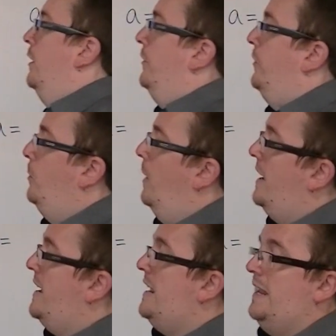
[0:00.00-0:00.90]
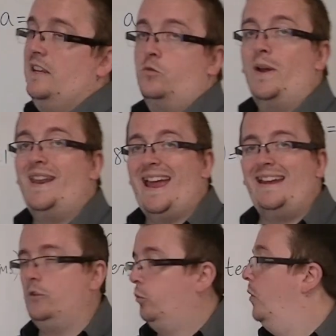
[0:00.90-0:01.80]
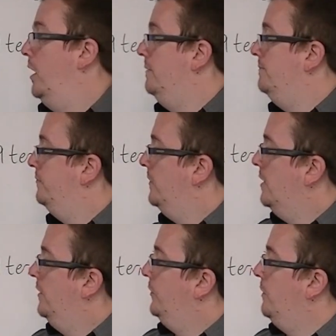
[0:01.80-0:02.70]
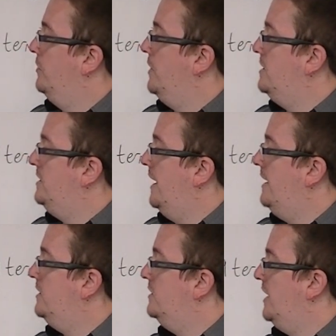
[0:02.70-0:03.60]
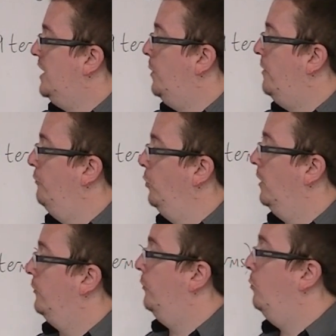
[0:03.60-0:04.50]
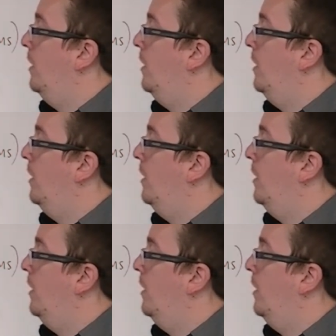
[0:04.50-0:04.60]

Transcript: So a is when n is 1. So 38, take away 4 lots of